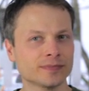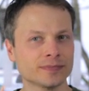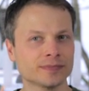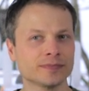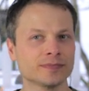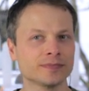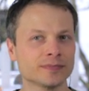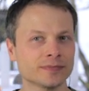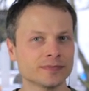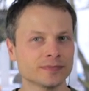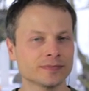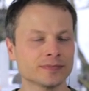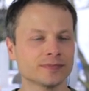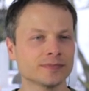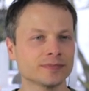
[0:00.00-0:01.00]

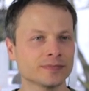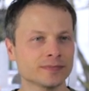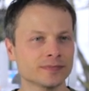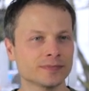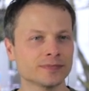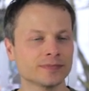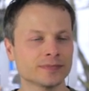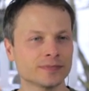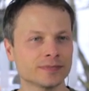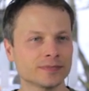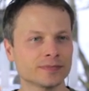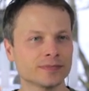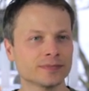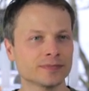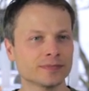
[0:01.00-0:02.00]

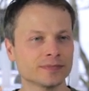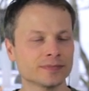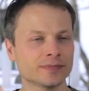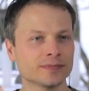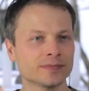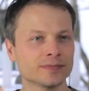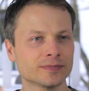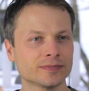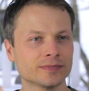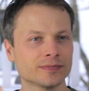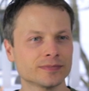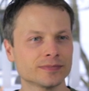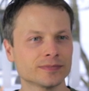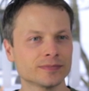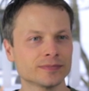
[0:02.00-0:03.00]

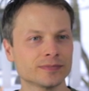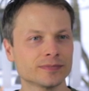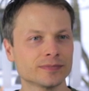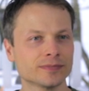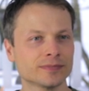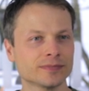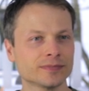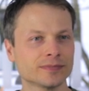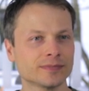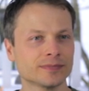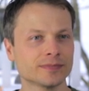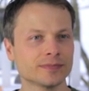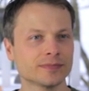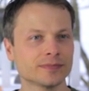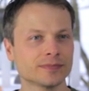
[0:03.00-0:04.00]

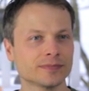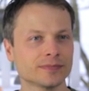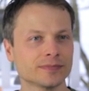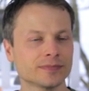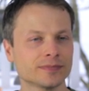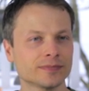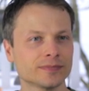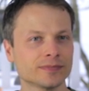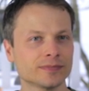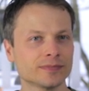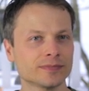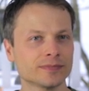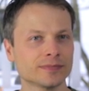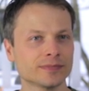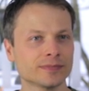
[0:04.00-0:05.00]

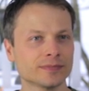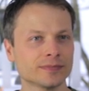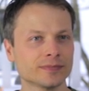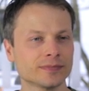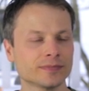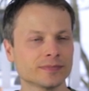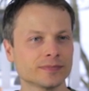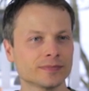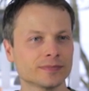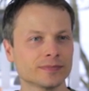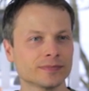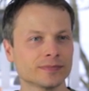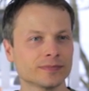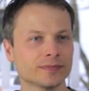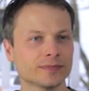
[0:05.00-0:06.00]

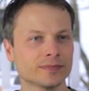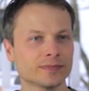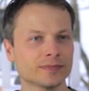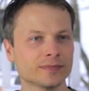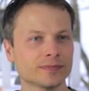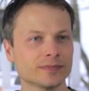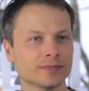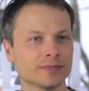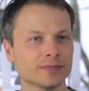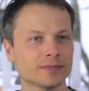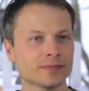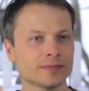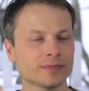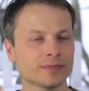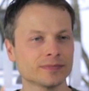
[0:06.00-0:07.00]

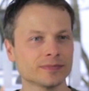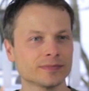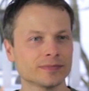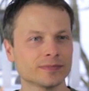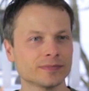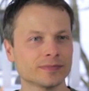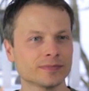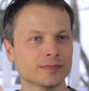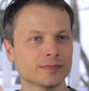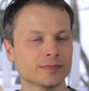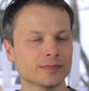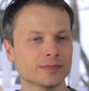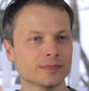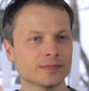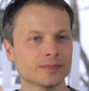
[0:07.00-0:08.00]
No words are spoken by the person on screen.